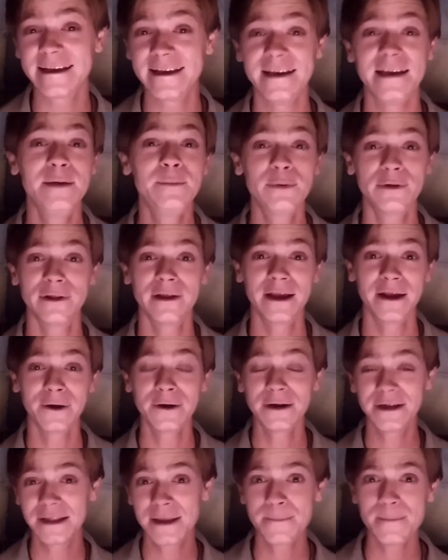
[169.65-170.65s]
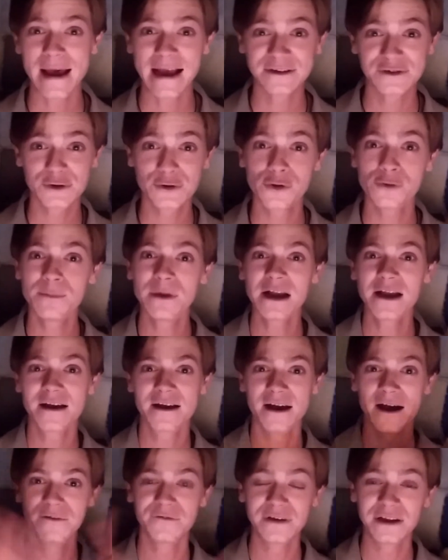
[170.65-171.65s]
key player in the magical
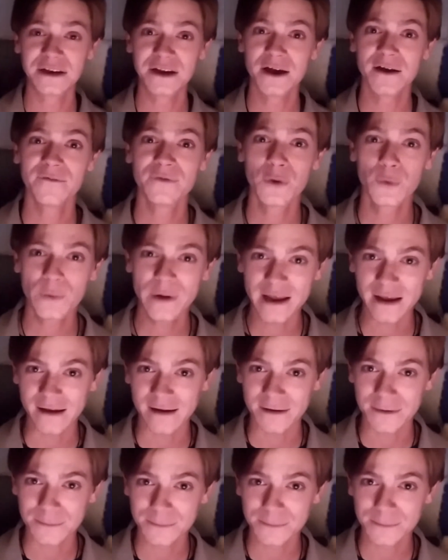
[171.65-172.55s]
MacGuffin of the week.